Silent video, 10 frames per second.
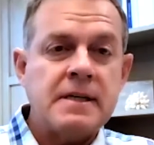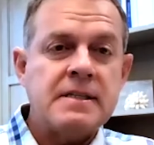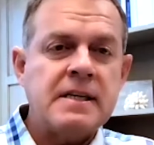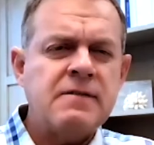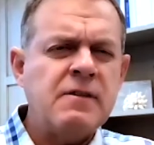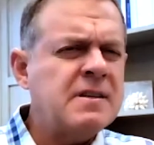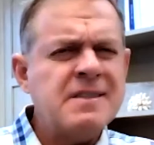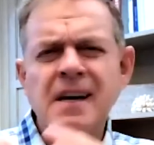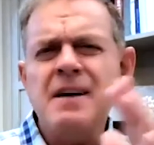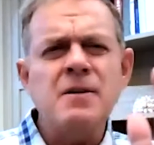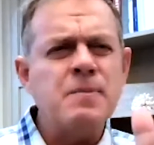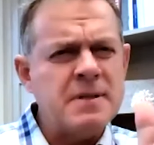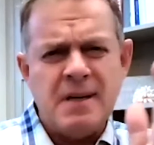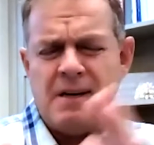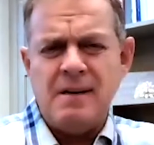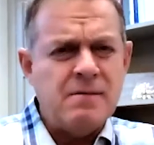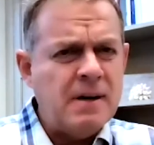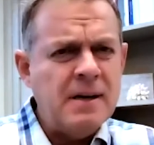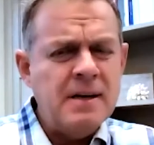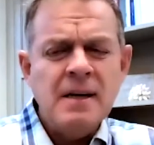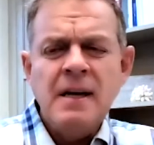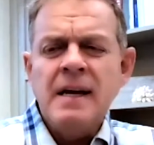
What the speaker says: success rates. It's not 100%, right?